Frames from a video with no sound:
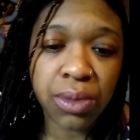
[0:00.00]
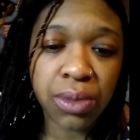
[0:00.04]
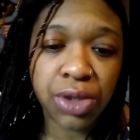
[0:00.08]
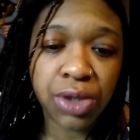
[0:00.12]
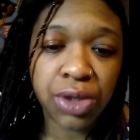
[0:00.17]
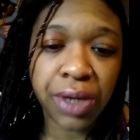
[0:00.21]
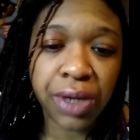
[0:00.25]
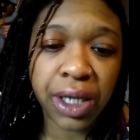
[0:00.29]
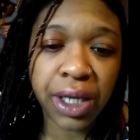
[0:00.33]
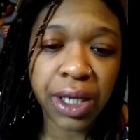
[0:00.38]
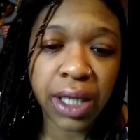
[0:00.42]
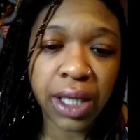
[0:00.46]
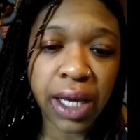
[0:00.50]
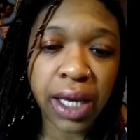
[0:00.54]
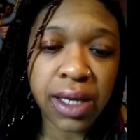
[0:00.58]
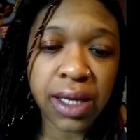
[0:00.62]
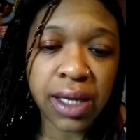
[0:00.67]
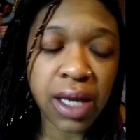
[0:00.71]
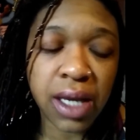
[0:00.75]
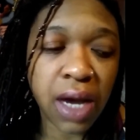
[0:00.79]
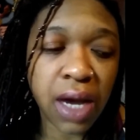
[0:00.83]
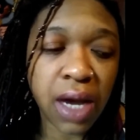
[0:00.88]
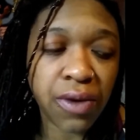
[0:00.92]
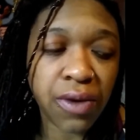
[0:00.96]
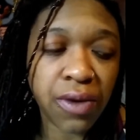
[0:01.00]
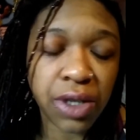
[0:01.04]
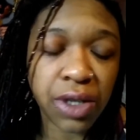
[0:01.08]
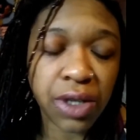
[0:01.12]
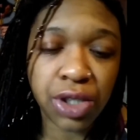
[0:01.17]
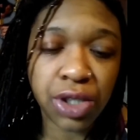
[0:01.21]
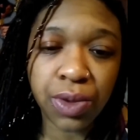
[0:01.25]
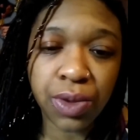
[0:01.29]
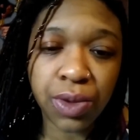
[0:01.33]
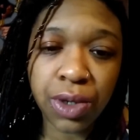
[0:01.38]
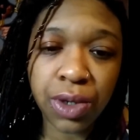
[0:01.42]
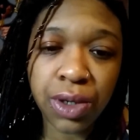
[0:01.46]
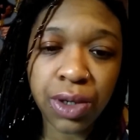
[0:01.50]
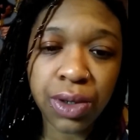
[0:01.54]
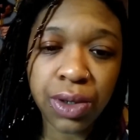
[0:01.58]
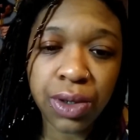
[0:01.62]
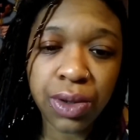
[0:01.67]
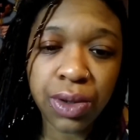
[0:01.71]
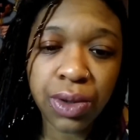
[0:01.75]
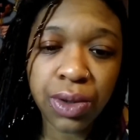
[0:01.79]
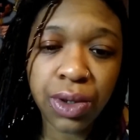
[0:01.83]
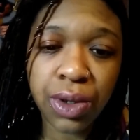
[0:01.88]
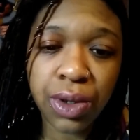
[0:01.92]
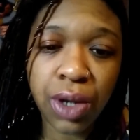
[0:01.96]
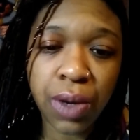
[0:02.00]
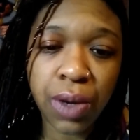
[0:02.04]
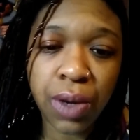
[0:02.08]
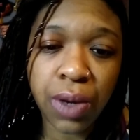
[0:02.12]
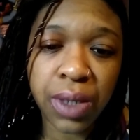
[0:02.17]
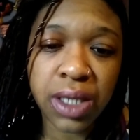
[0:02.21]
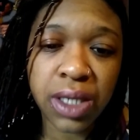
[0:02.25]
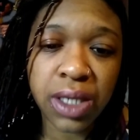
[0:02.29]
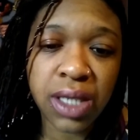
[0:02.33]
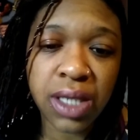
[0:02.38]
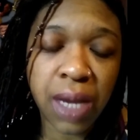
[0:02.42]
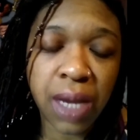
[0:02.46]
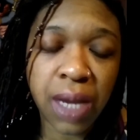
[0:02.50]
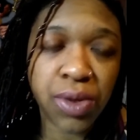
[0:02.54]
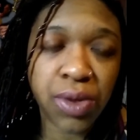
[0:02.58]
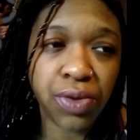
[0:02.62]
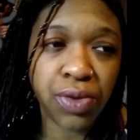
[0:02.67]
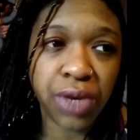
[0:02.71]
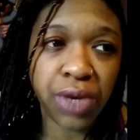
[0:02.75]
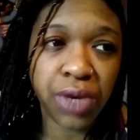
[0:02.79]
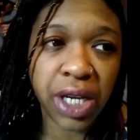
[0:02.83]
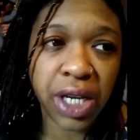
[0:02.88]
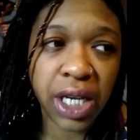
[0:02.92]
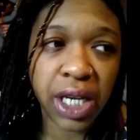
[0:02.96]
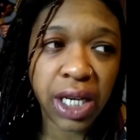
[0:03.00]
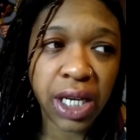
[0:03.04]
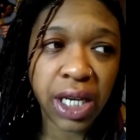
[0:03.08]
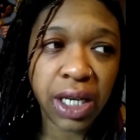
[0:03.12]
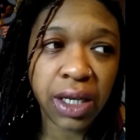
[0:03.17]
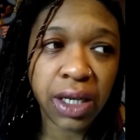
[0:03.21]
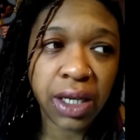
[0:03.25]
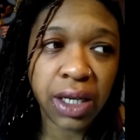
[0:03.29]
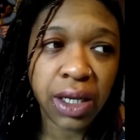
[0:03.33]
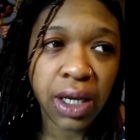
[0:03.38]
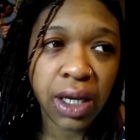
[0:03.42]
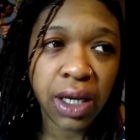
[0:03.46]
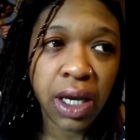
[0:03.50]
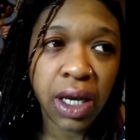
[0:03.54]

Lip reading: Treat it like a ritual. You know, when it's time to read.